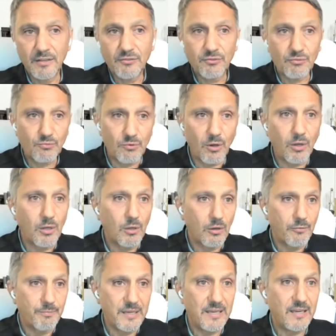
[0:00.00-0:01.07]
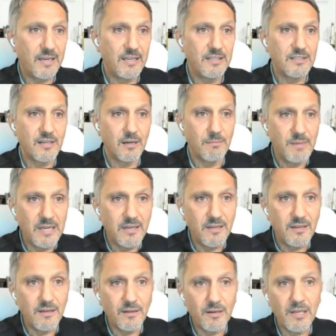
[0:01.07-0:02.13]
this role of being
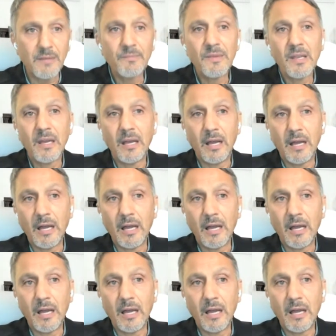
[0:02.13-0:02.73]
intermediary,